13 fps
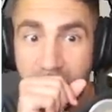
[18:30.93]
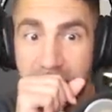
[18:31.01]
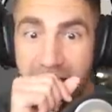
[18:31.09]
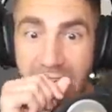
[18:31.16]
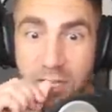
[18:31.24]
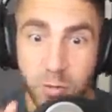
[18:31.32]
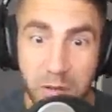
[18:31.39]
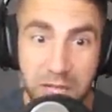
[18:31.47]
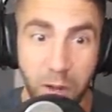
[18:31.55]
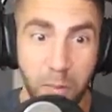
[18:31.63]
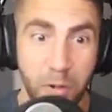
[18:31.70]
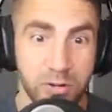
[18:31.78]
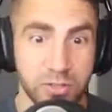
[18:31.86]
Guys, we
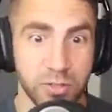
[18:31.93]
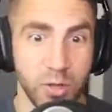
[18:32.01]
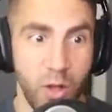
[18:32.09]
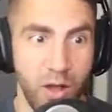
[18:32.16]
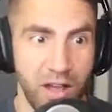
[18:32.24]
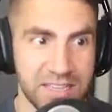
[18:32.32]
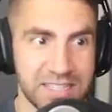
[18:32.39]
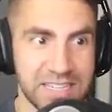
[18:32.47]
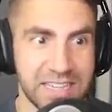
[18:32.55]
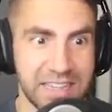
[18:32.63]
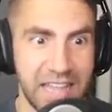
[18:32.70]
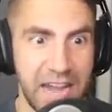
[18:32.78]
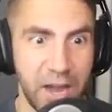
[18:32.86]
almost lost
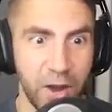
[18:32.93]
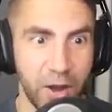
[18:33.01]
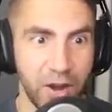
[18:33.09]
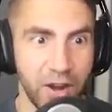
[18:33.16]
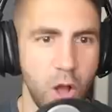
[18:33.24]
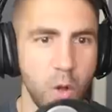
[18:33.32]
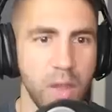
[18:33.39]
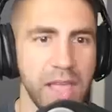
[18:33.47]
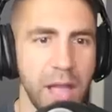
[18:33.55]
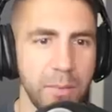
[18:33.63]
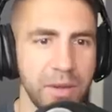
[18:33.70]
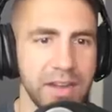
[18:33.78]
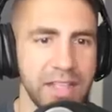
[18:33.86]
it there. Okay,
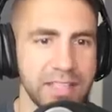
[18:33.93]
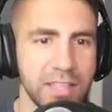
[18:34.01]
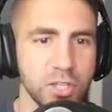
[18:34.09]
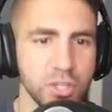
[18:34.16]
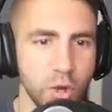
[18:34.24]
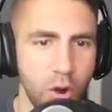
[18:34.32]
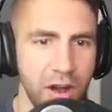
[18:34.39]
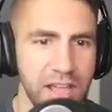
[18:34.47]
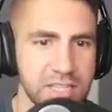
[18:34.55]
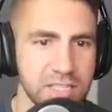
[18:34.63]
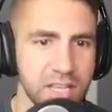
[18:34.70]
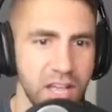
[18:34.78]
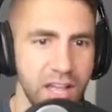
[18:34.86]
how about an
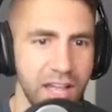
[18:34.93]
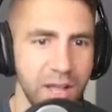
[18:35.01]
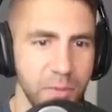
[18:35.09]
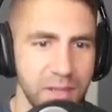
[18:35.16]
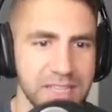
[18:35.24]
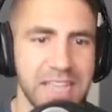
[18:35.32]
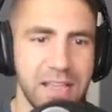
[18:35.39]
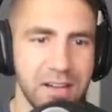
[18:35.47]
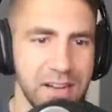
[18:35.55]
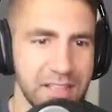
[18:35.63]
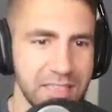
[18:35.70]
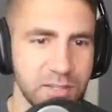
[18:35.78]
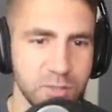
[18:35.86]
ichthyosaurus? We can take out an
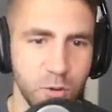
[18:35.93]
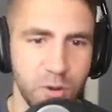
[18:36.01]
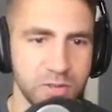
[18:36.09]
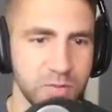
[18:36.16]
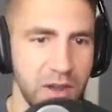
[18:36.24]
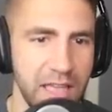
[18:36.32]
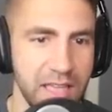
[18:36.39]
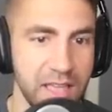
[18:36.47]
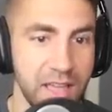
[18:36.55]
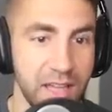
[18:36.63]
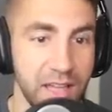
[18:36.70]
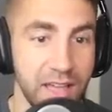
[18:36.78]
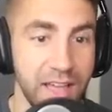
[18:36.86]
ichthyosaurus, right?
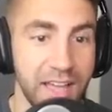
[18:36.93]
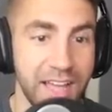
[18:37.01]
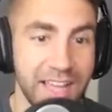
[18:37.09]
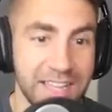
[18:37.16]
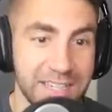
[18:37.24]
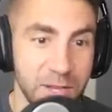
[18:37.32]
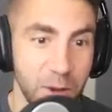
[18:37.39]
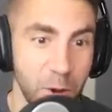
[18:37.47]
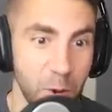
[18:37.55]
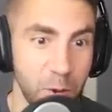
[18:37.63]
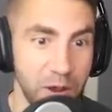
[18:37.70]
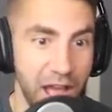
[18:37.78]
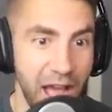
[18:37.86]

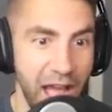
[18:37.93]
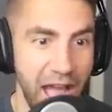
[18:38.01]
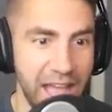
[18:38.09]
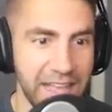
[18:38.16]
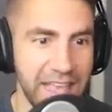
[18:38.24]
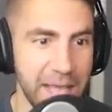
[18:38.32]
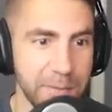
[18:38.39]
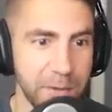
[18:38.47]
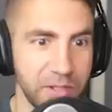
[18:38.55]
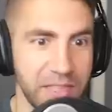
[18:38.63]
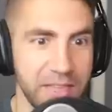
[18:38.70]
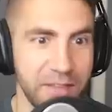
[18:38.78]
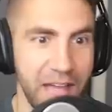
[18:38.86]
Dude, I can't
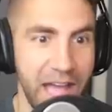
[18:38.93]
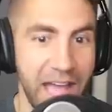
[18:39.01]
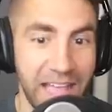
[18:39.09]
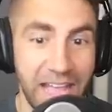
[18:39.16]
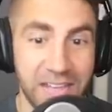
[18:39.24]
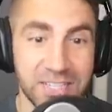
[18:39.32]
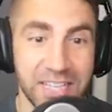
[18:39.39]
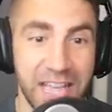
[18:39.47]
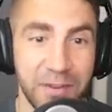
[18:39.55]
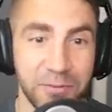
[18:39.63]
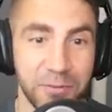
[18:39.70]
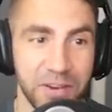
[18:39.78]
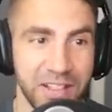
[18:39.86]
believe it. I actually
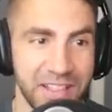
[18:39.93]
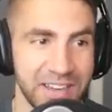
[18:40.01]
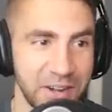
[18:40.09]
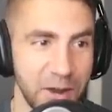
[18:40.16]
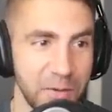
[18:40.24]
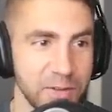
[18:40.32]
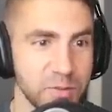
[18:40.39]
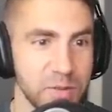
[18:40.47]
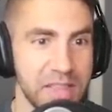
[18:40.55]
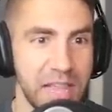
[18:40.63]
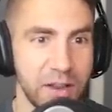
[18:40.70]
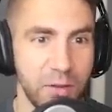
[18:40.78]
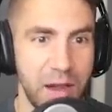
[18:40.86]
got really nervous with
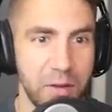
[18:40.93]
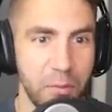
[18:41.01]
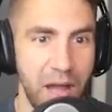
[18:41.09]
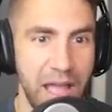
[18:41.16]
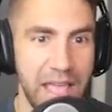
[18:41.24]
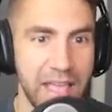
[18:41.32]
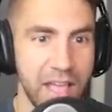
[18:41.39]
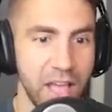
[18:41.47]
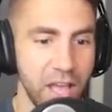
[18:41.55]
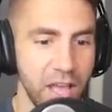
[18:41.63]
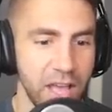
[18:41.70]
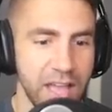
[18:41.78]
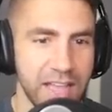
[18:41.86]
that great white.
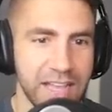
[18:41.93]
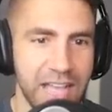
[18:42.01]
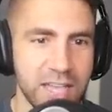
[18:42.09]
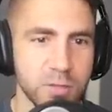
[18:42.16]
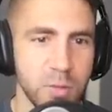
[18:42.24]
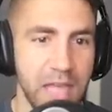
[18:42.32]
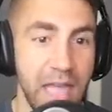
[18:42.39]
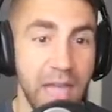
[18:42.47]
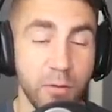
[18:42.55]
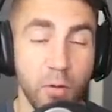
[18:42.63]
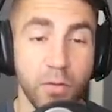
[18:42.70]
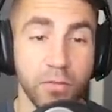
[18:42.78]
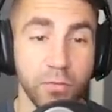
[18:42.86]
Guys, we have
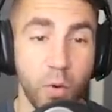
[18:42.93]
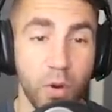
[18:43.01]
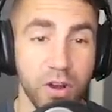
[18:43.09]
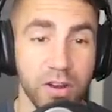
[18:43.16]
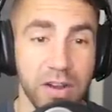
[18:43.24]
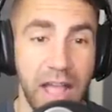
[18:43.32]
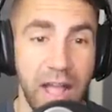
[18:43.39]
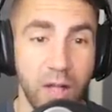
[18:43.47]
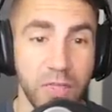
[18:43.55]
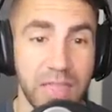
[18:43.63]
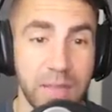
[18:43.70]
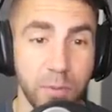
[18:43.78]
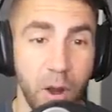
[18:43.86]
over 400
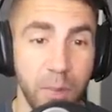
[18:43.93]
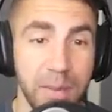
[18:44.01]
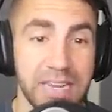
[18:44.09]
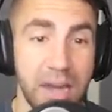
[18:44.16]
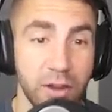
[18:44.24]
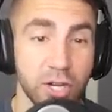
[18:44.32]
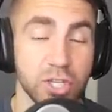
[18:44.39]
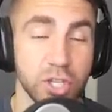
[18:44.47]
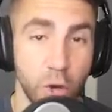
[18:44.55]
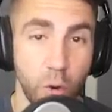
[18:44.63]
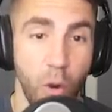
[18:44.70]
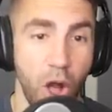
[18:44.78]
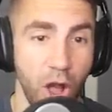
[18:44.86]
health. He brought me down to
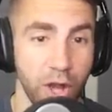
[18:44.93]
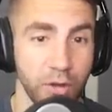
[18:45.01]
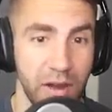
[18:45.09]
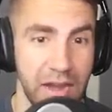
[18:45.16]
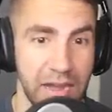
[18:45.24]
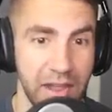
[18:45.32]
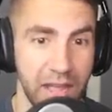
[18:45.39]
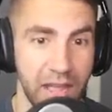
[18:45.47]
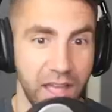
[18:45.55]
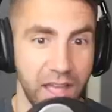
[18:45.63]
200.